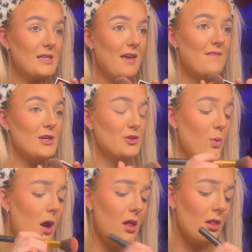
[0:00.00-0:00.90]
to give it a
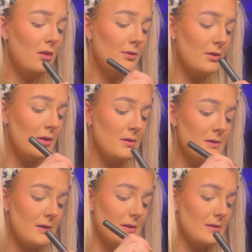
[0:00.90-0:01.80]
swirl.
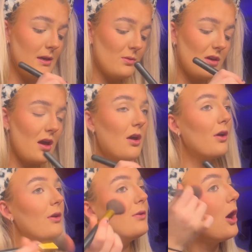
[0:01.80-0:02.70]
Here we go.
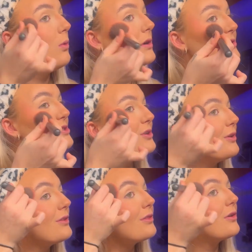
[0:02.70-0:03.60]
A oh, one,
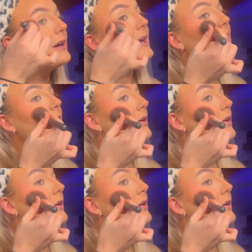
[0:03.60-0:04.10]
two, three.